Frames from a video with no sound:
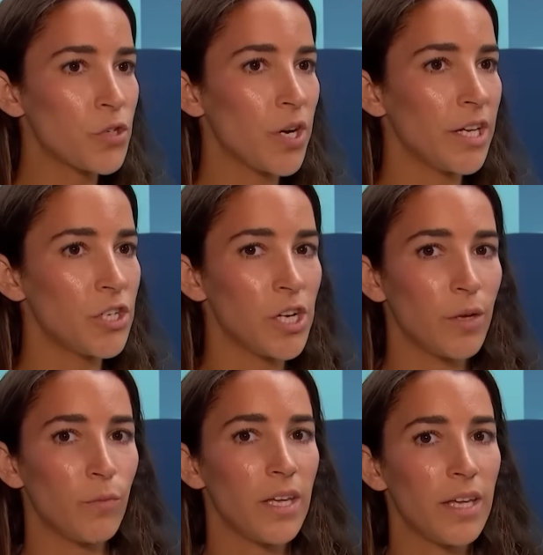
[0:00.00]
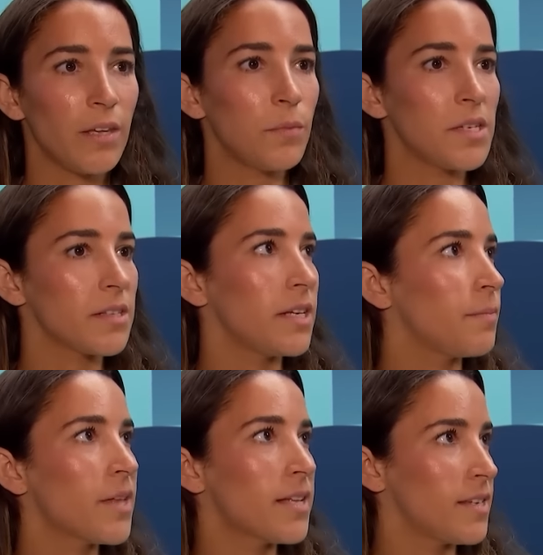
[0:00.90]
Aly's words were not
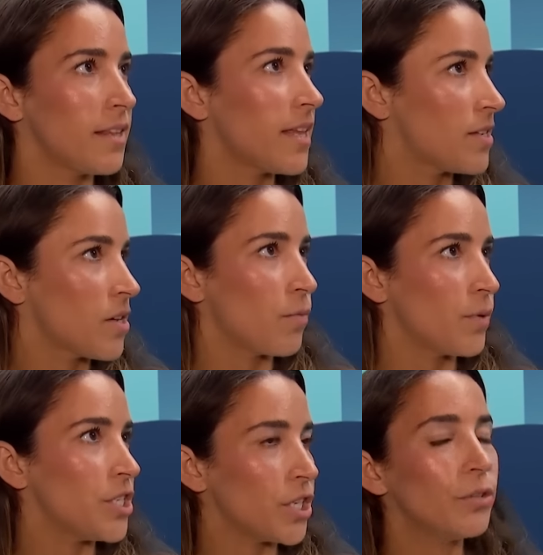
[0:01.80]
just about sympathy.